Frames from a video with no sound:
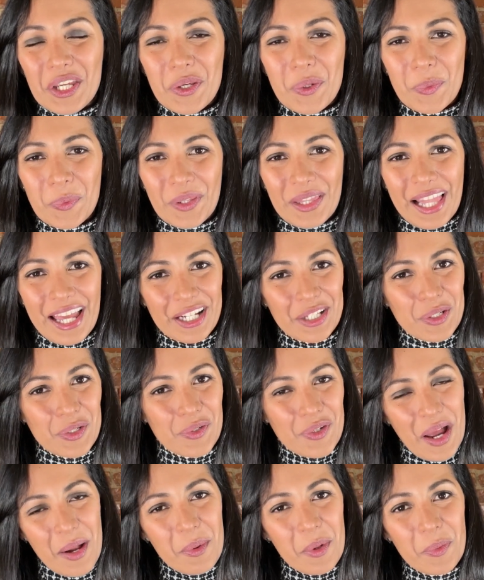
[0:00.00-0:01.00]
you would like to
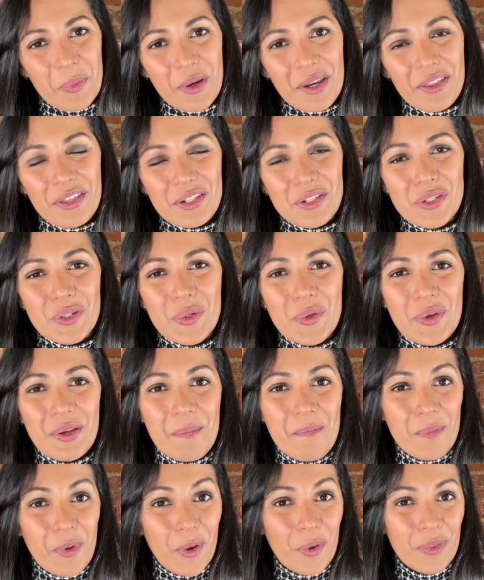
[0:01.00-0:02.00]
travel with so you
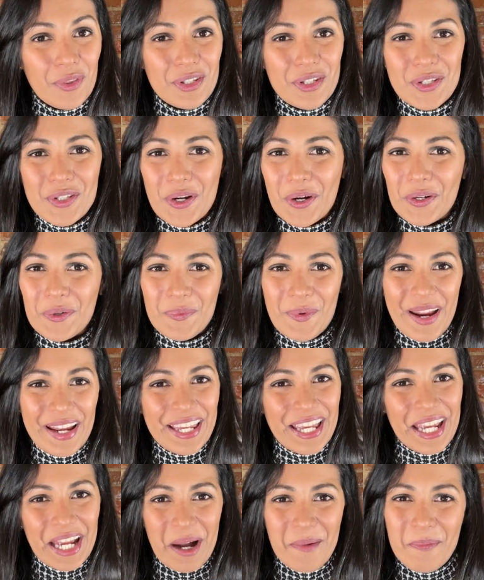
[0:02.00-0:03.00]
can both start
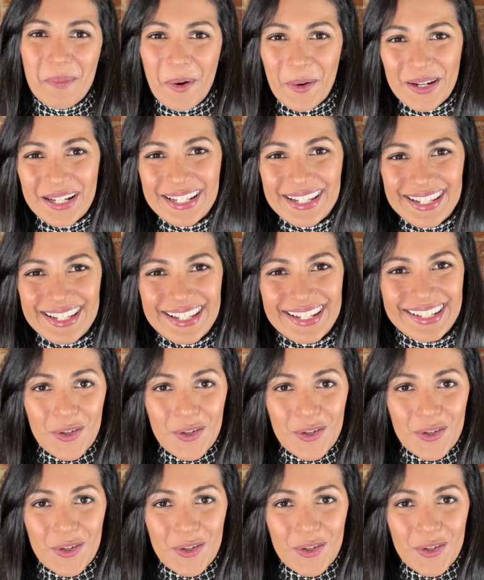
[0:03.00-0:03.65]
ranking up points.